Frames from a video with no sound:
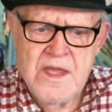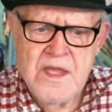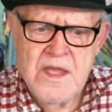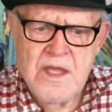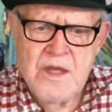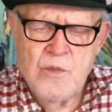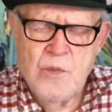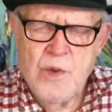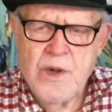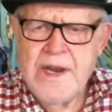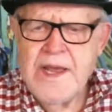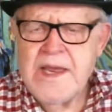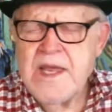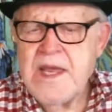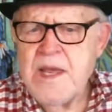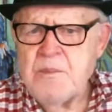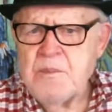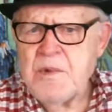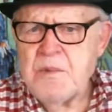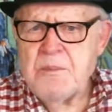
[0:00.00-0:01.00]
When I
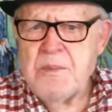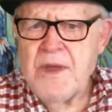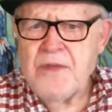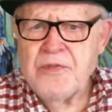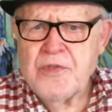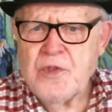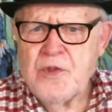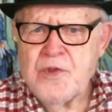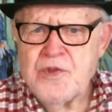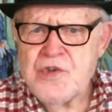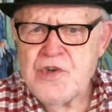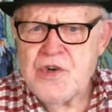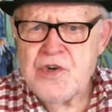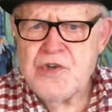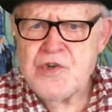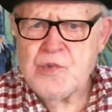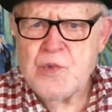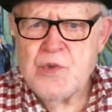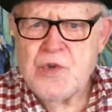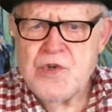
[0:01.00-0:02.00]
came to Bethel
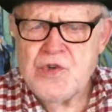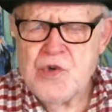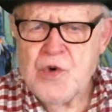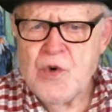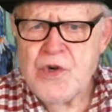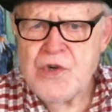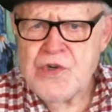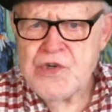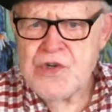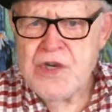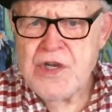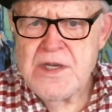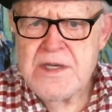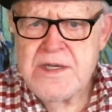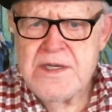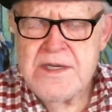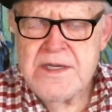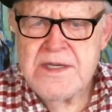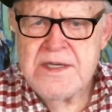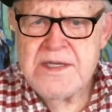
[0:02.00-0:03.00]
Church with Georgia
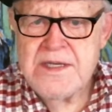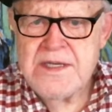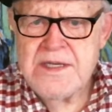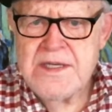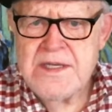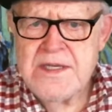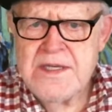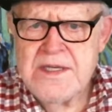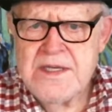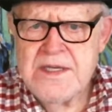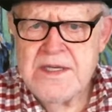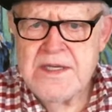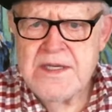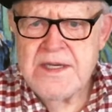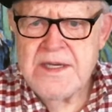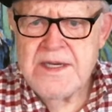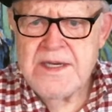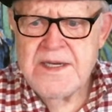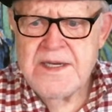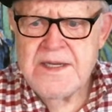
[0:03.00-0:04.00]

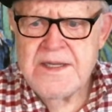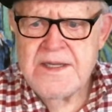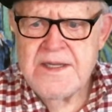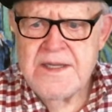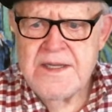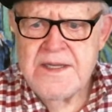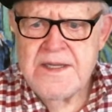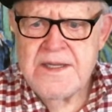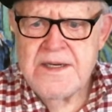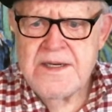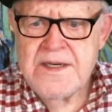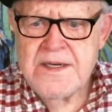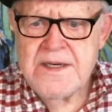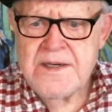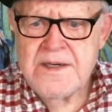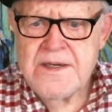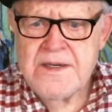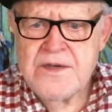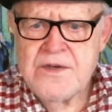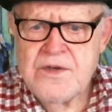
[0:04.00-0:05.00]
uh, in
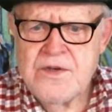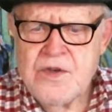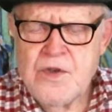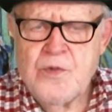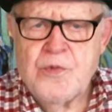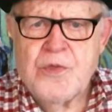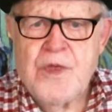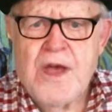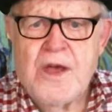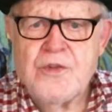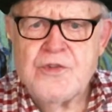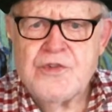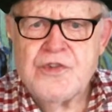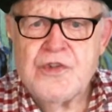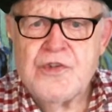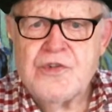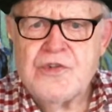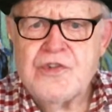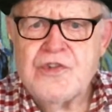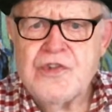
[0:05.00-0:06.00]

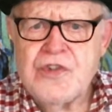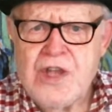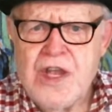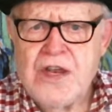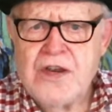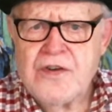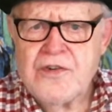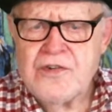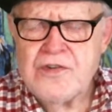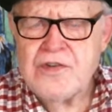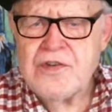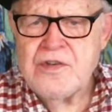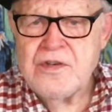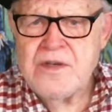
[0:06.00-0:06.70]
2006,